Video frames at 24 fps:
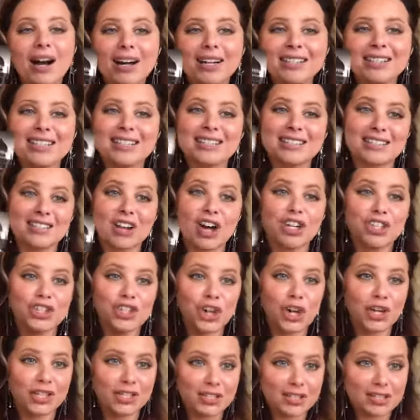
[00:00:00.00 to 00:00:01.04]
But it's
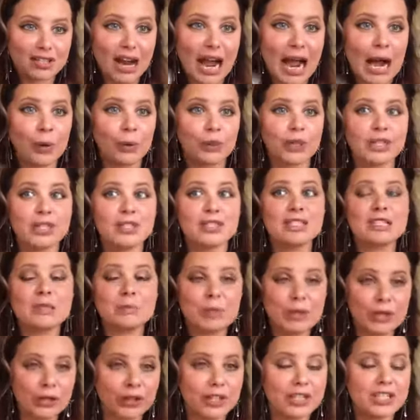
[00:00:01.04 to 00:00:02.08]
not just our
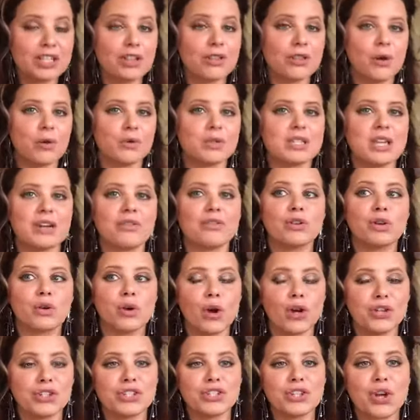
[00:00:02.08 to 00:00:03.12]
spirits and those that
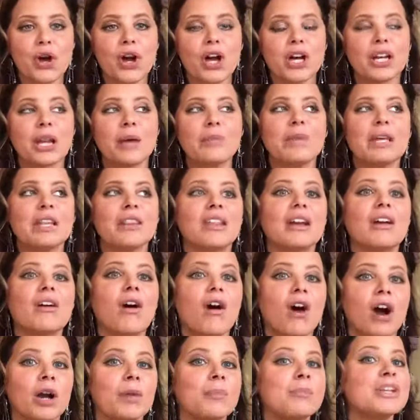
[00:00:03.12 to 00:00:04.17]
have crossed on. I mean,
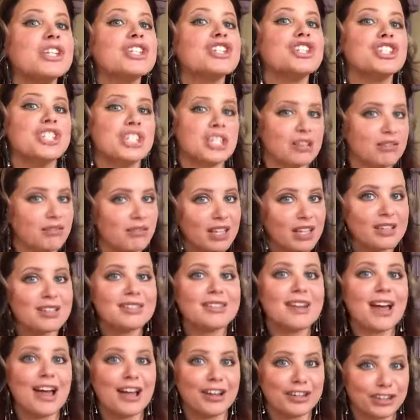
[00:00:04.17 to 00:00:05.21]
there are
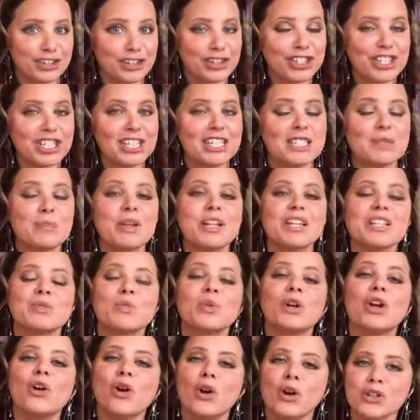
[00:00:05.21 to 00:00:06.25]
mischievous energies
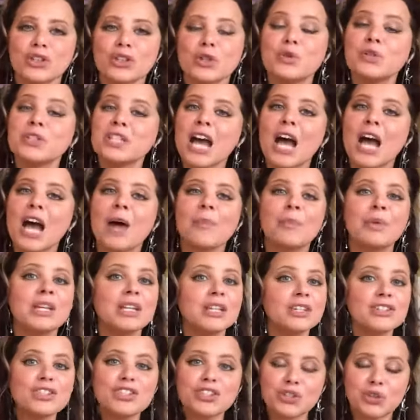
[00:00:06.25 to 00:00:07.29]
because we are also
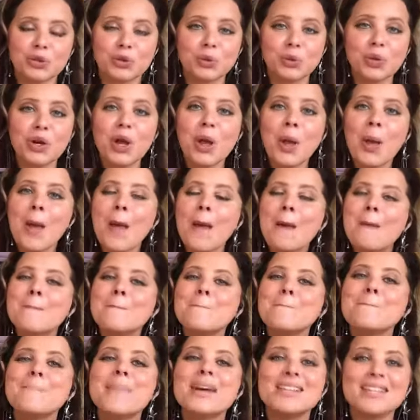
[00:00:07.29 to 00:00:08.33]
tapping into
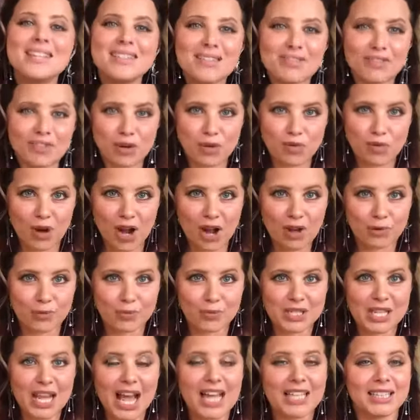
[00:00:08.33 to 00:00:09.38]
many different
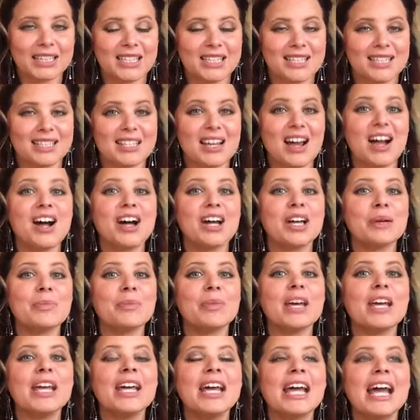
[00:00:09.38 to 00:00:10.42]
realms at this
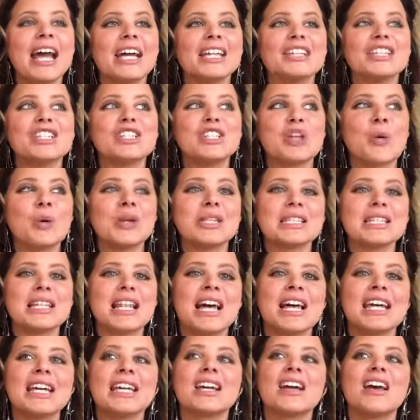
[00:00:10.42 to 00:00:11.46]
time. And so
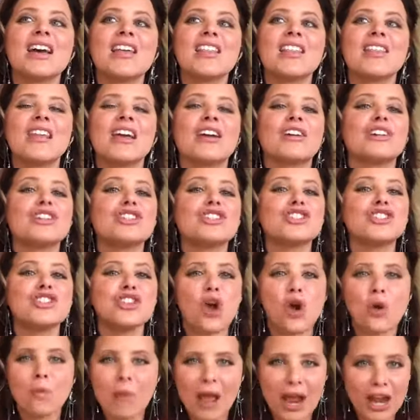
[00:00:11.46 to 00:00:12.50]
it's like
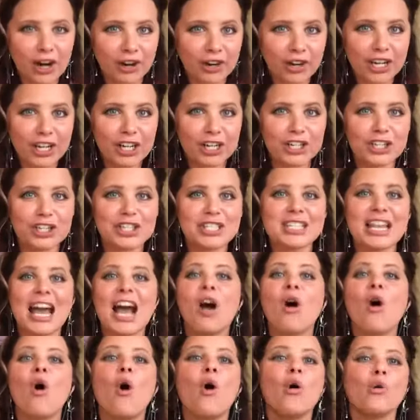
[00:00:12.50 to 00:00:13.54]
there's no
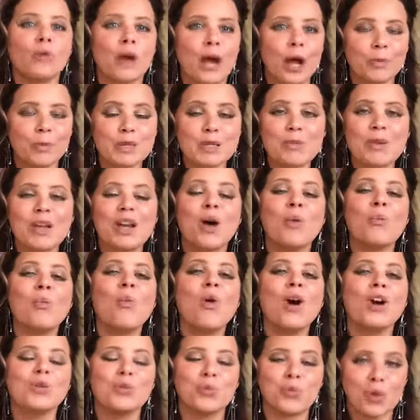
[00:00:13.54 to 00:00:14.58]
barriers, that all realms
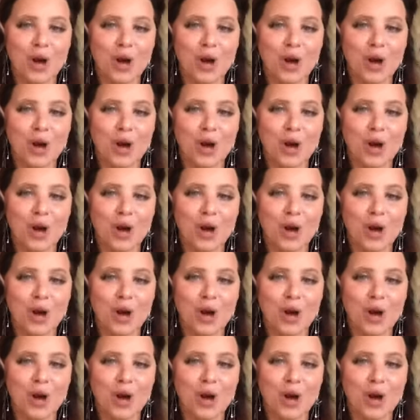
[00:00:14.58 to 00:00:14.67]
become